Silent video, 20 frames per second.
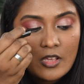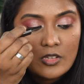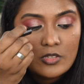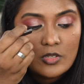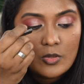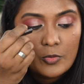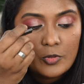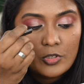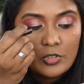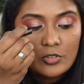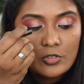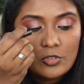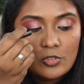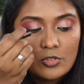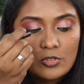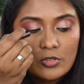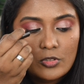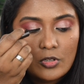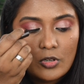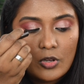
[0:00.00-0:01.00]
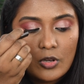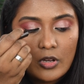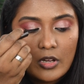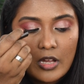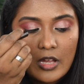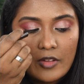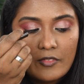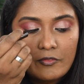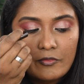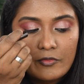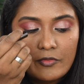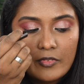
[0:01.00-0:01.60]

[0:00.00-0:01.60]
So I'm going to draw a